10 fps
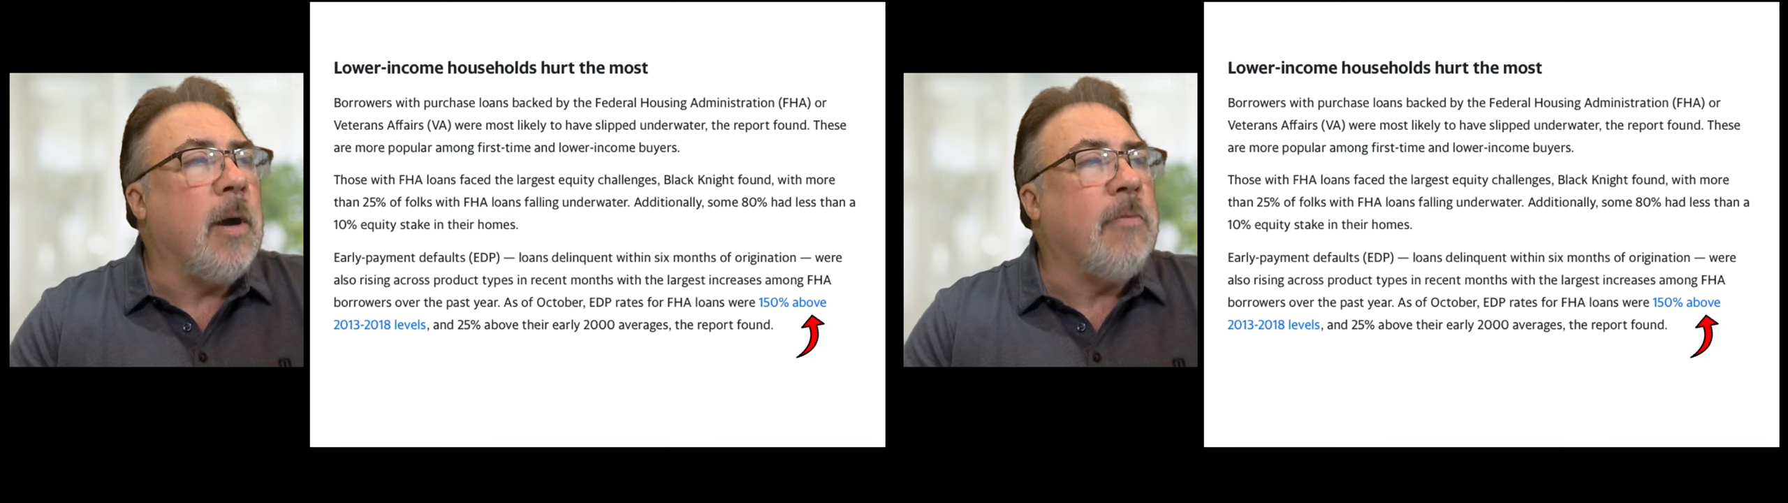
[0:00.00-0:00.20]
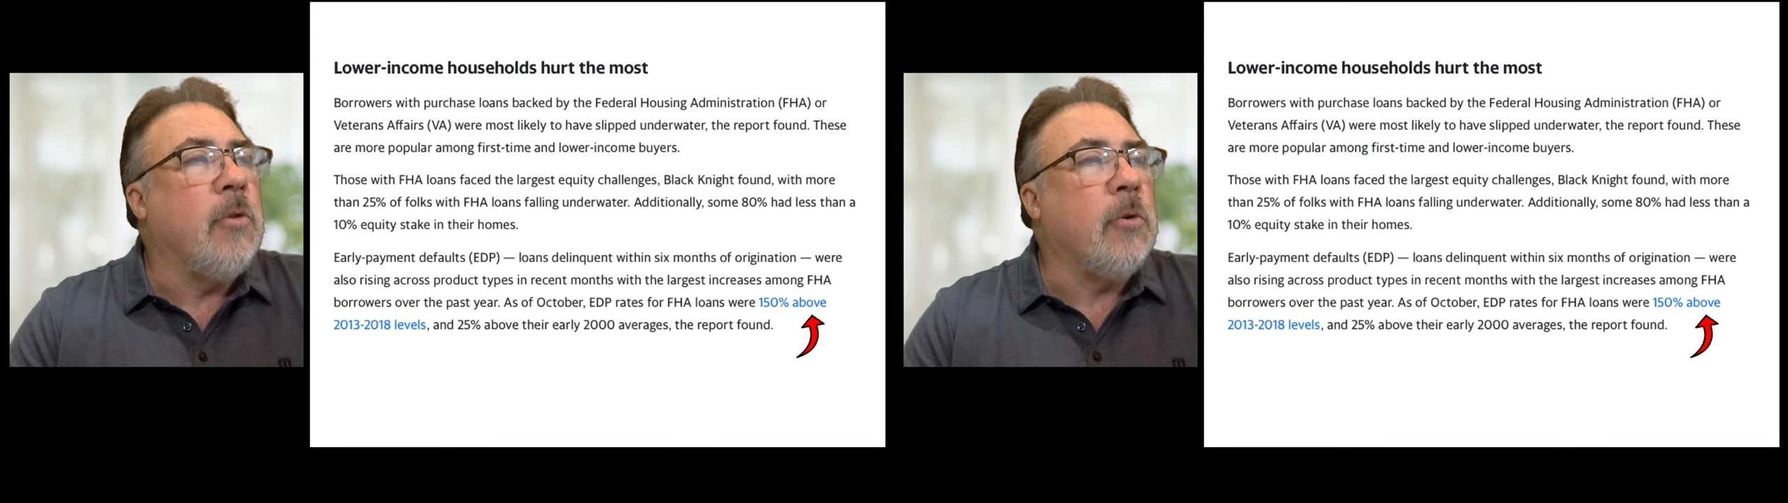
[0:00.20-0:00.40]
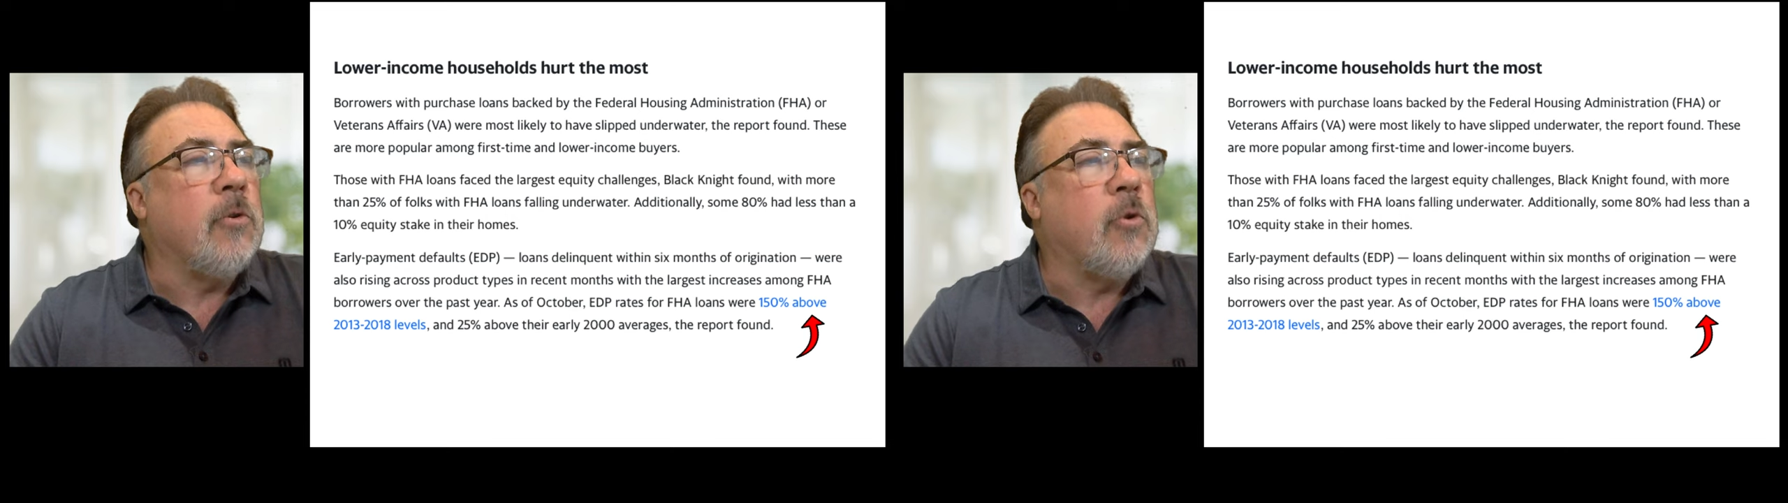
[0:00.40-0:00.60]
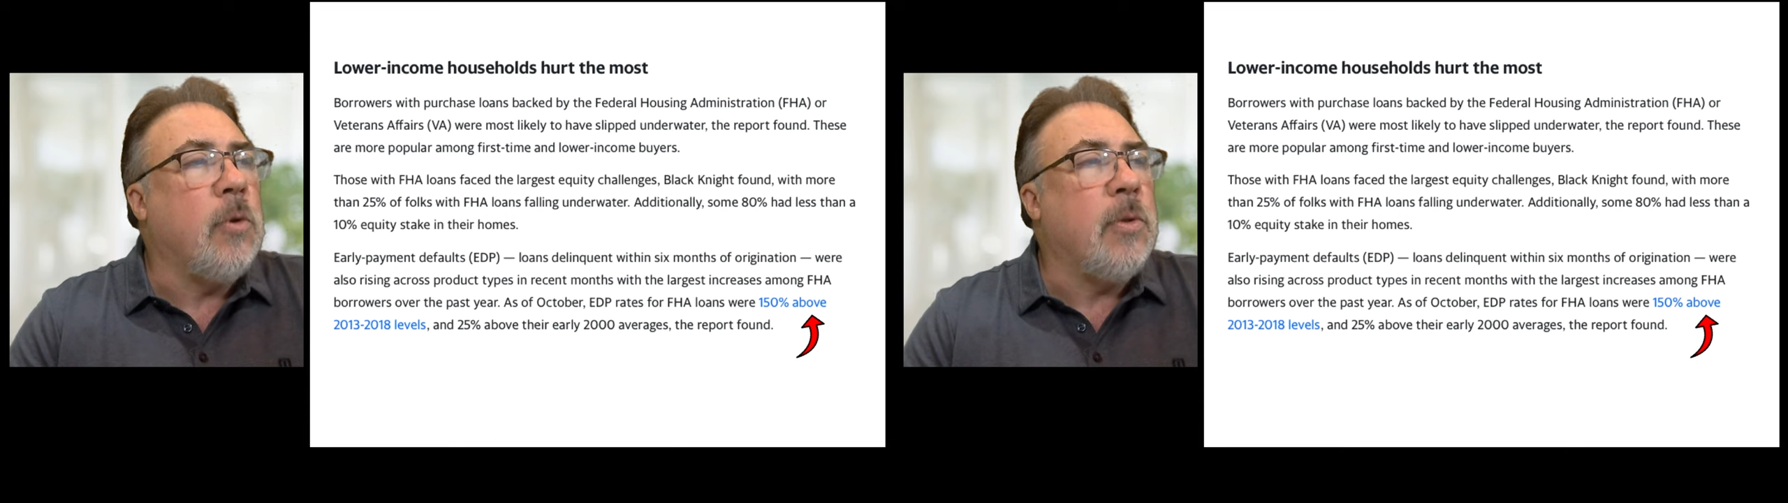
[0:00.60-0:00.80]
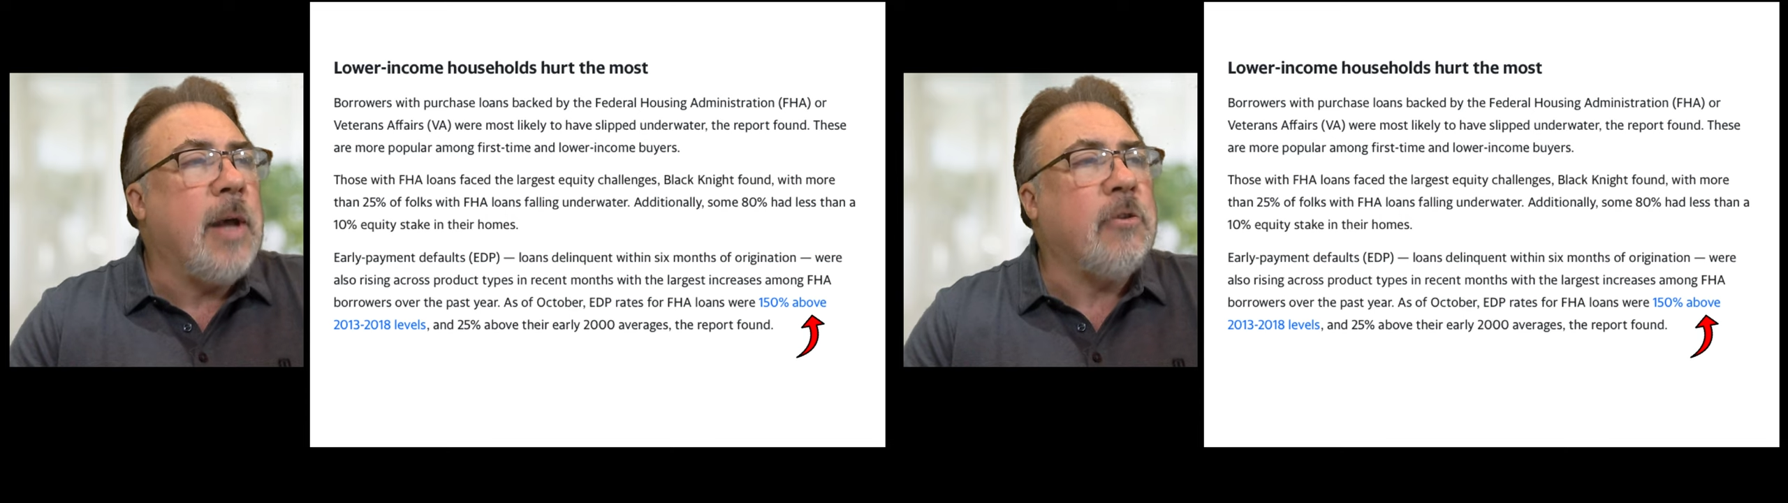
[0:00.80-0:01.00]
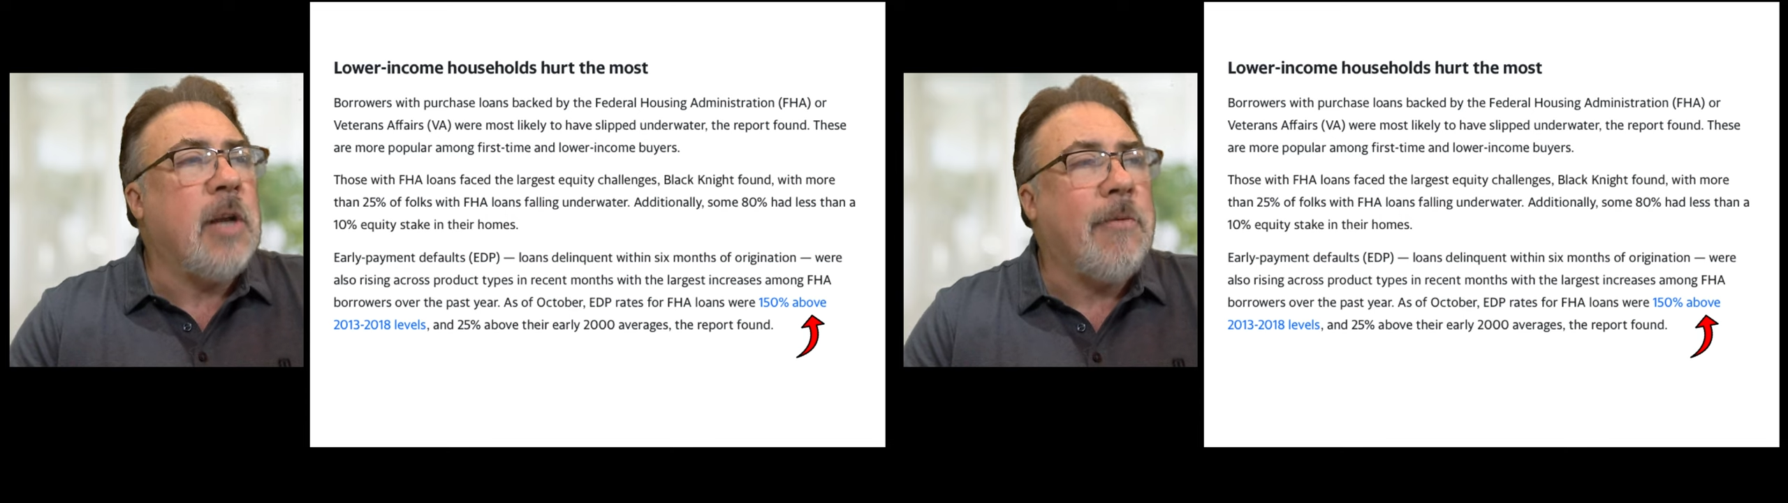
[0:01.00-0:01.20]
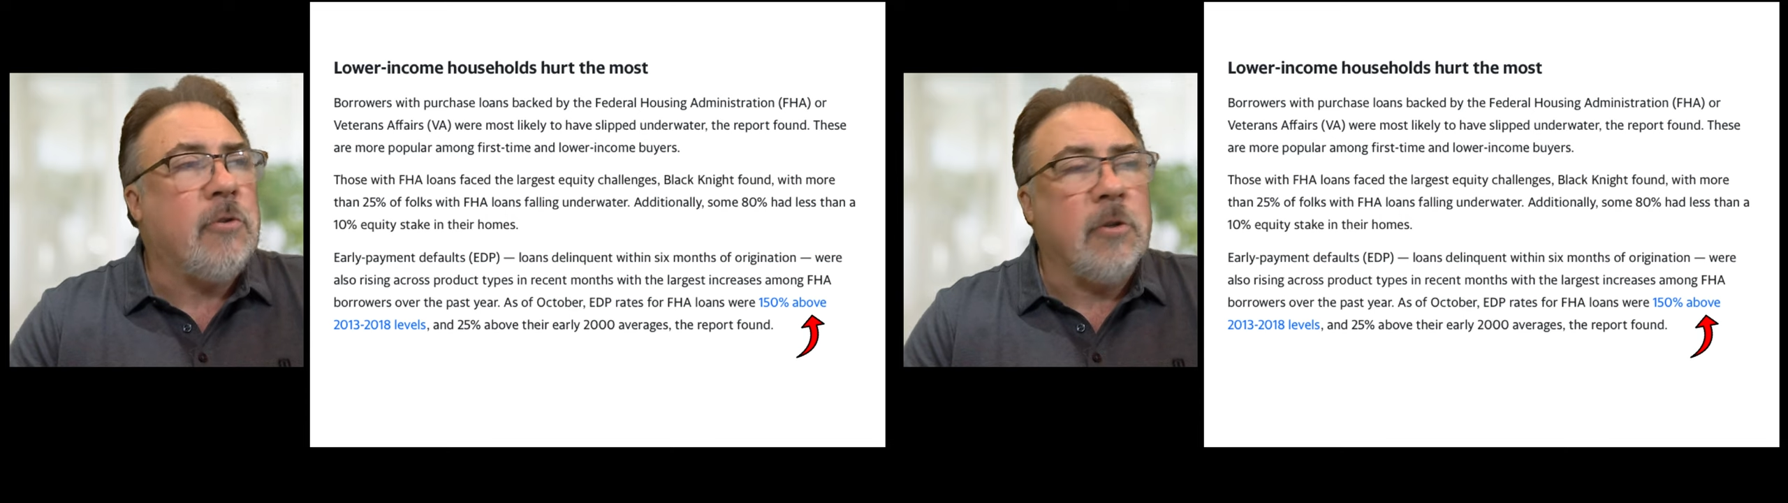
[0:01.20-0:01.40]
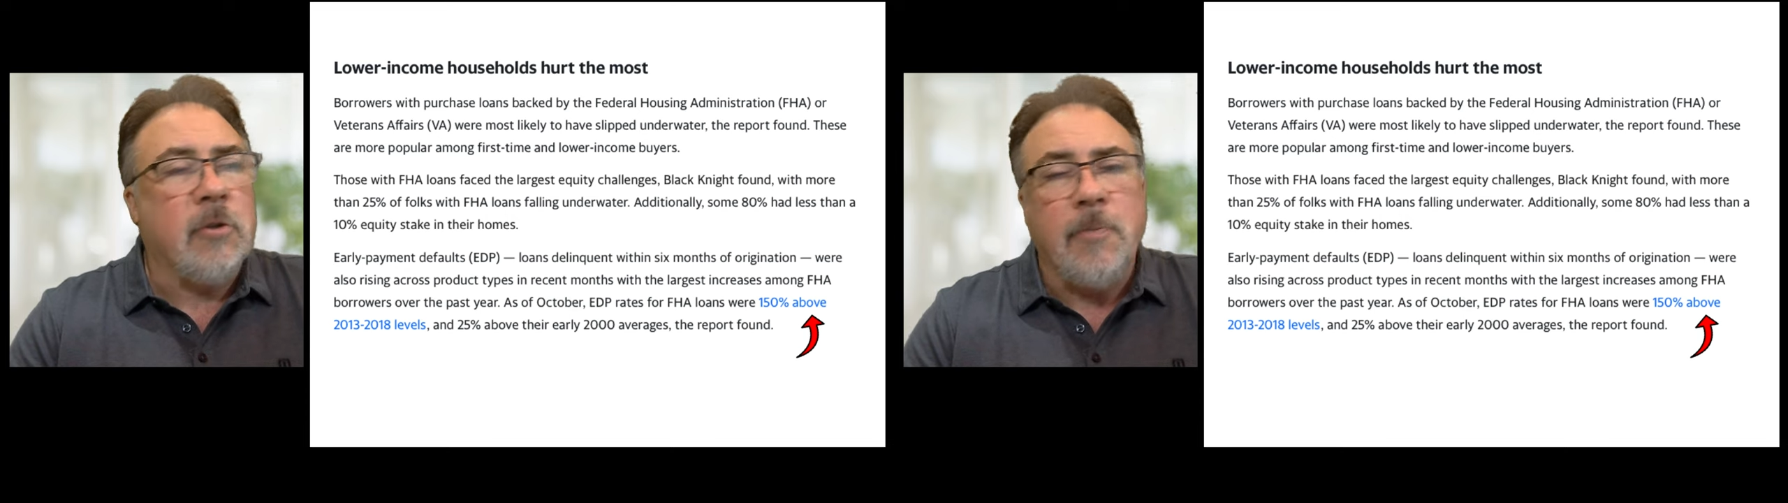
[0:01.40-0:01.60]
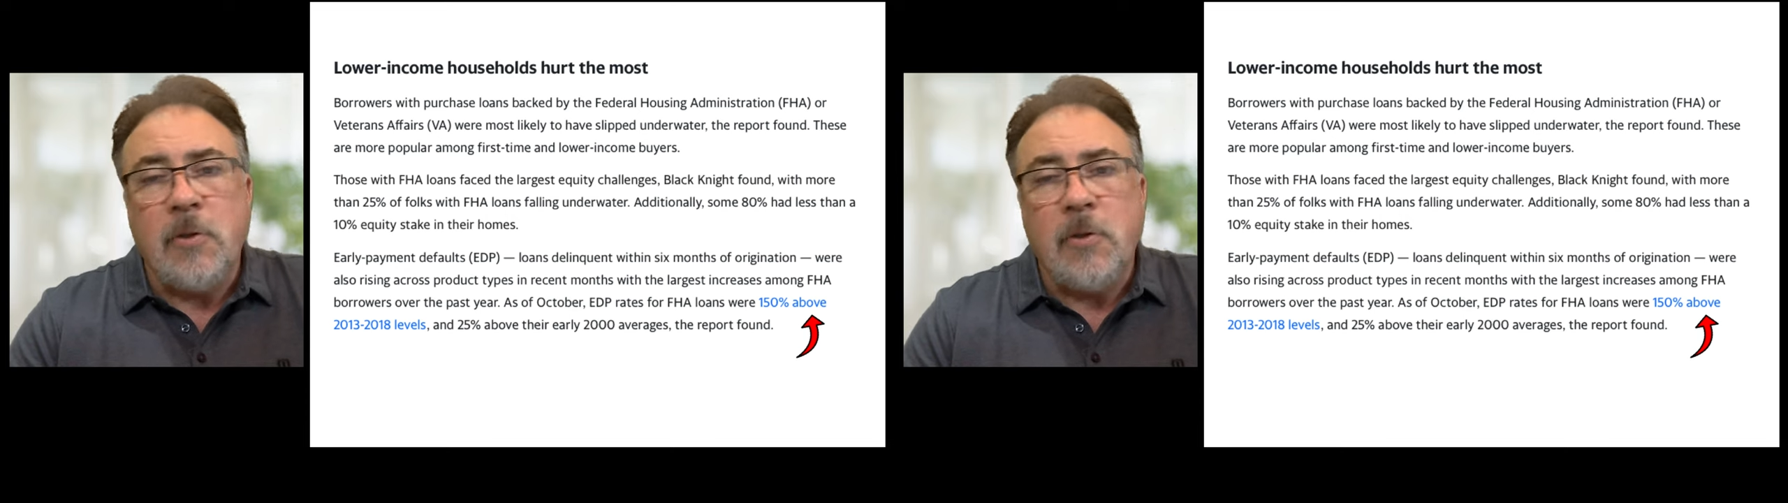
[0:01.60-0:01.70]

above their 2000 averages.